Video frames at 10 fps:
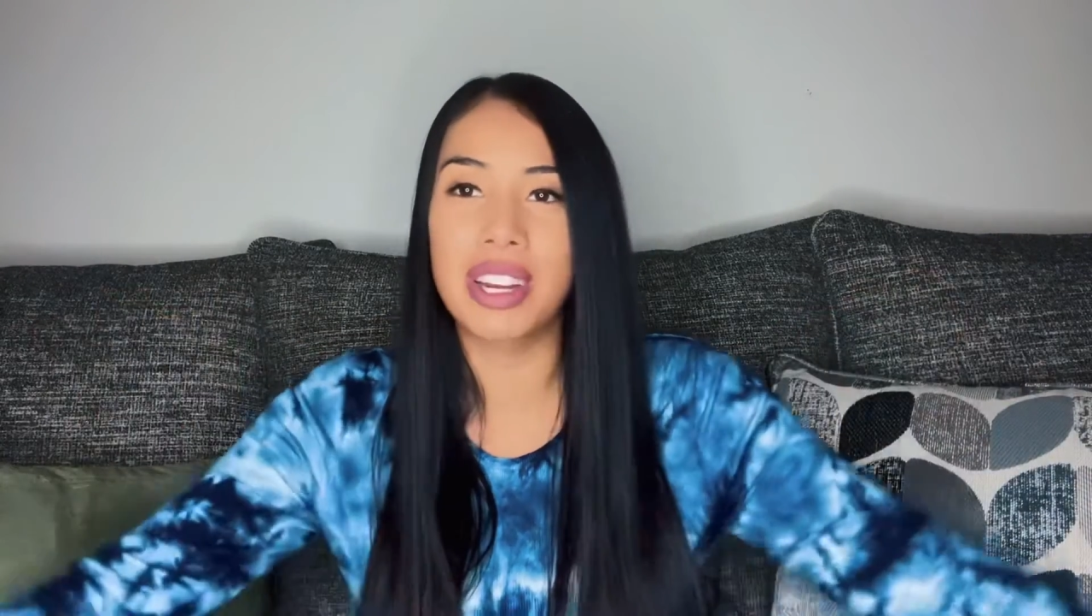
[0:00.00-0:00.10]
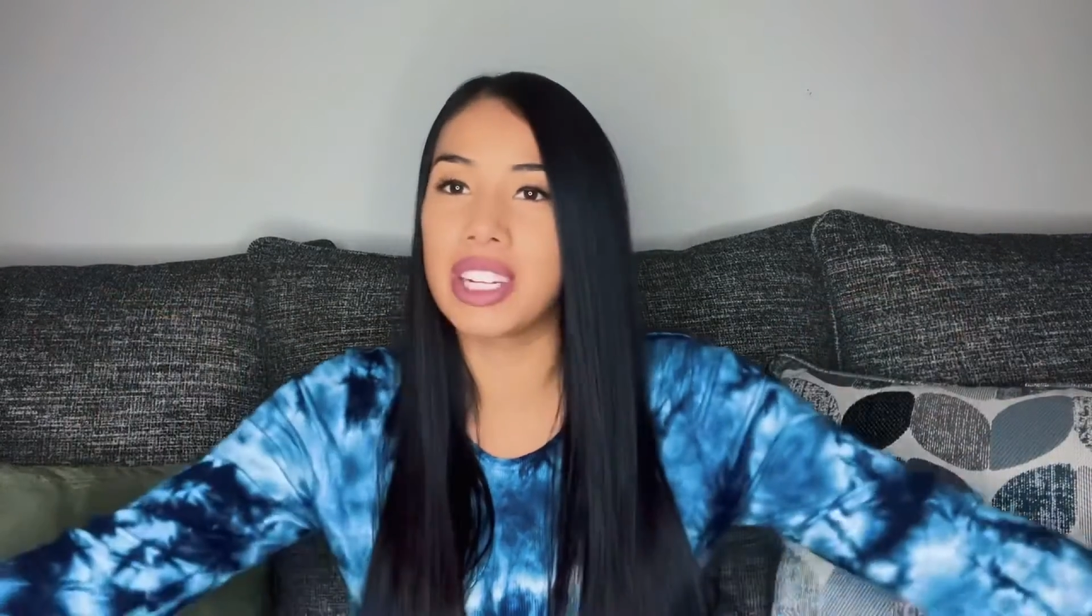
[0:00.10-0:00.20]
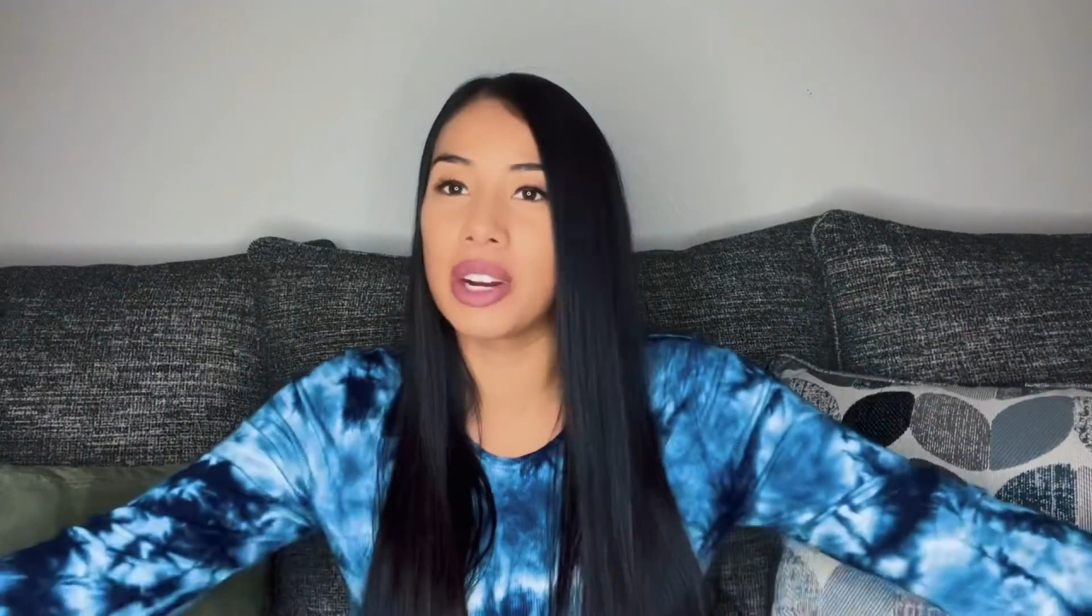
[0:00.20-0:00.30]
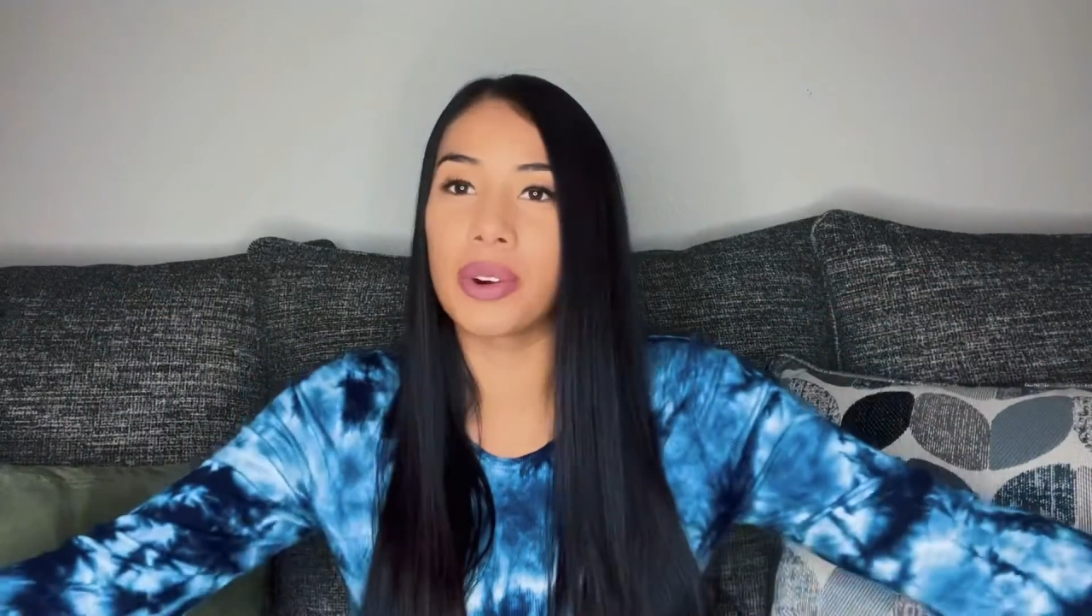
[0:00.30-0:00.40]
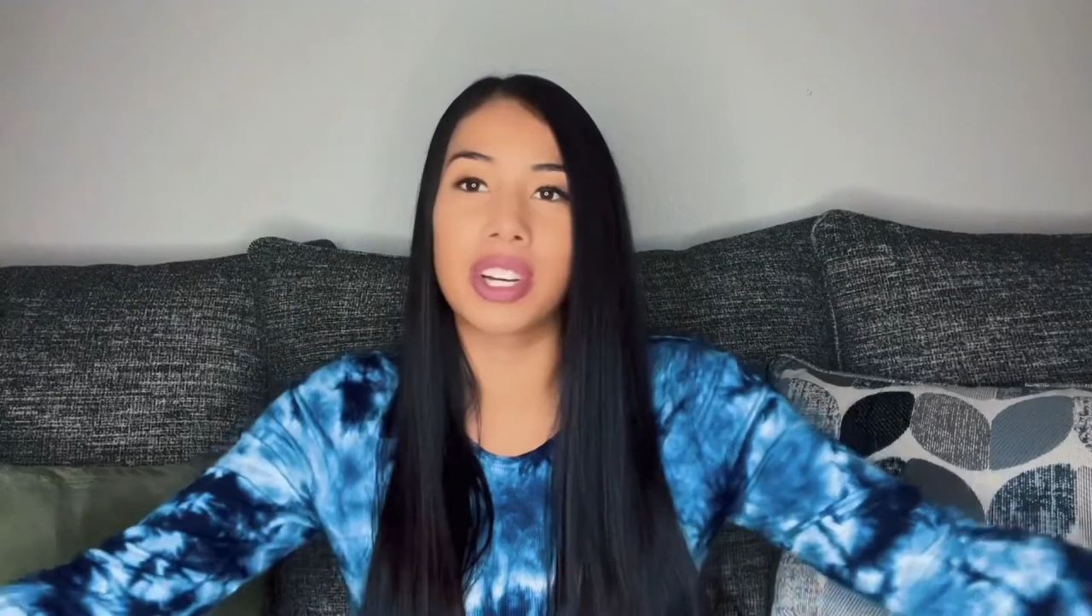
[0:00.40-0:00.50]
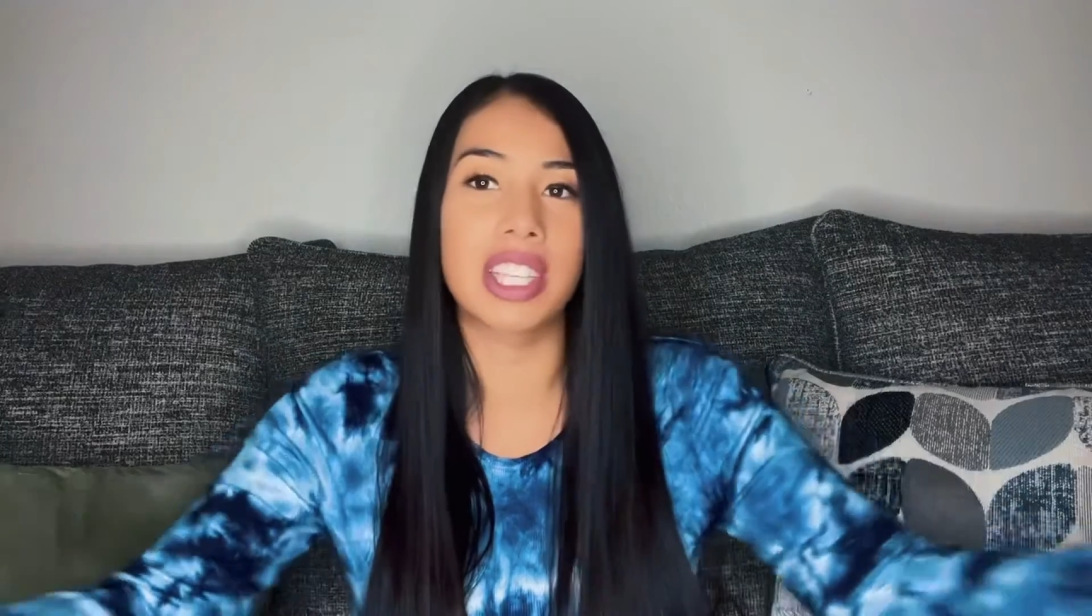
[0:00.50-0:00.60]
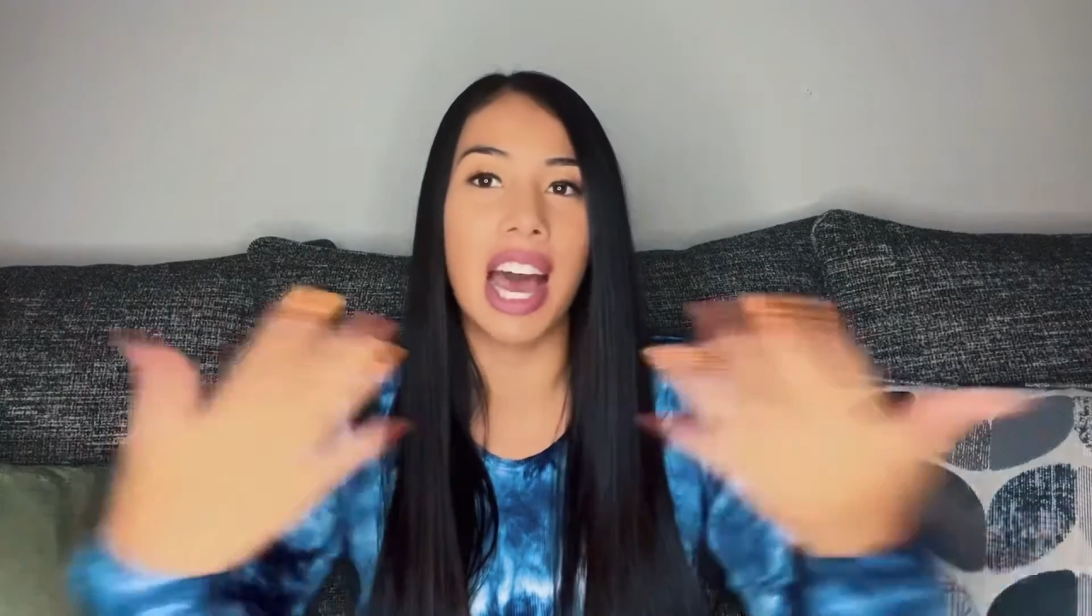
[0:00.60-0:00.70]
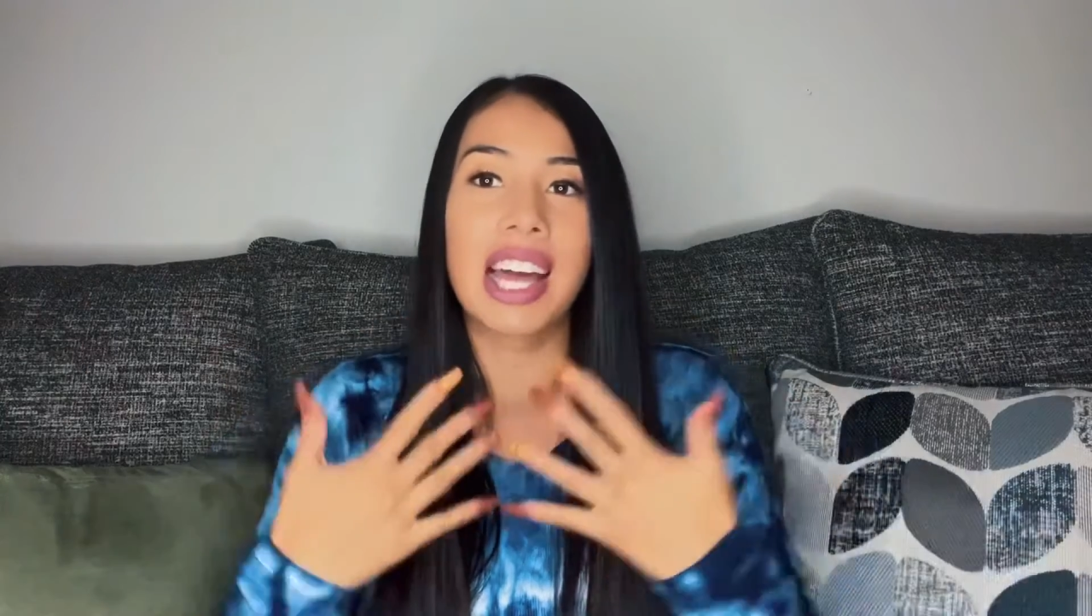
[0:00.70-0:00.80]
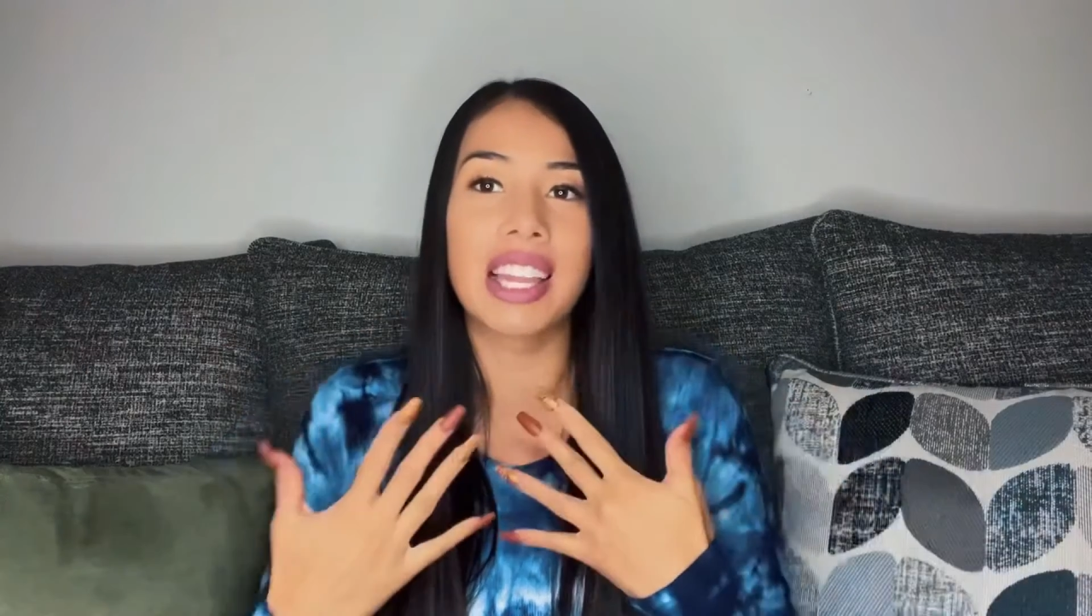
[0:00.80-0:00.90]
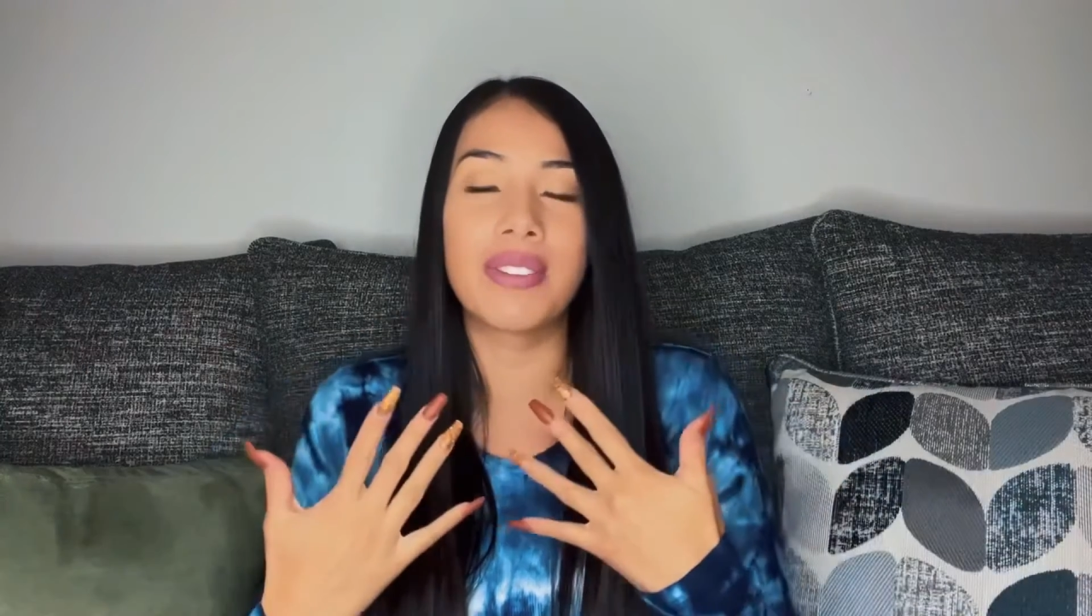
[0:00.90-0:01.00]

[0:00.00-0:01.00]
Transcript: general because I love